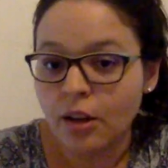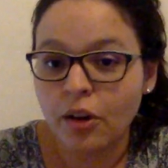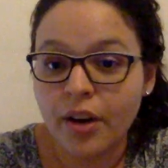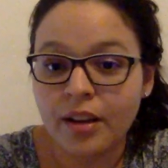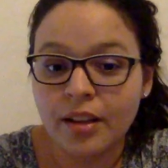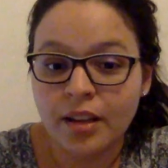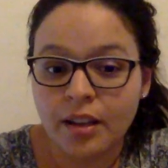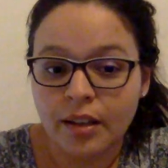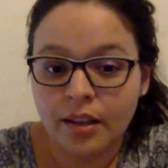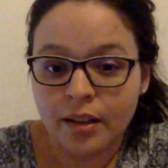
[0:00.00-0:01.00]
All right,
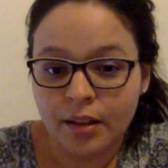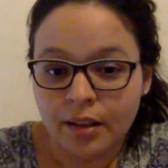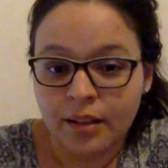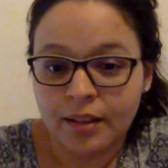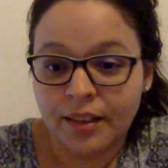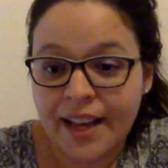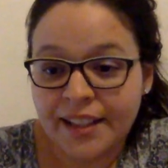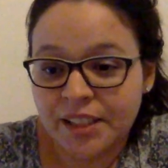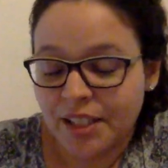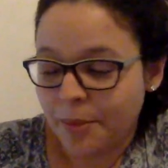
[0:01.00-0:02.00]

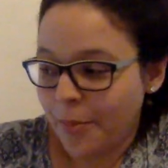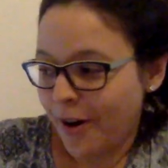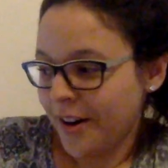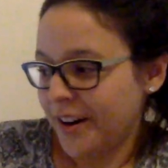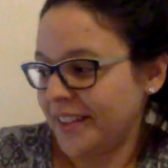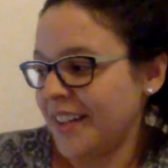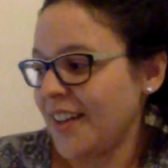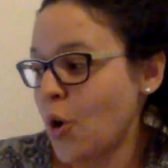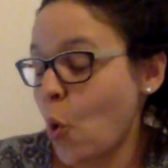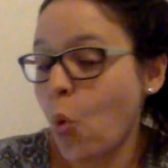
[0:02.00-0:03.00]
last part,
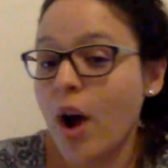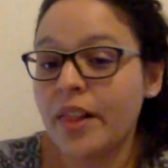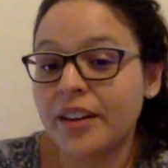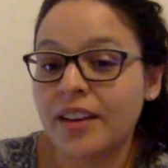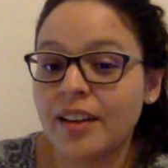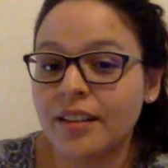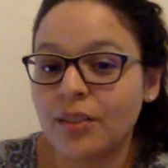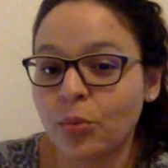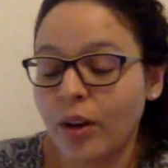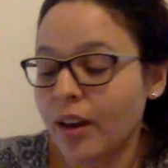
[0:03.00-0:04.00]
quality,
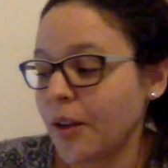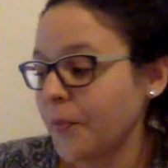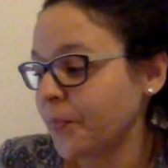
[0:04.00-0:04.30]
okay?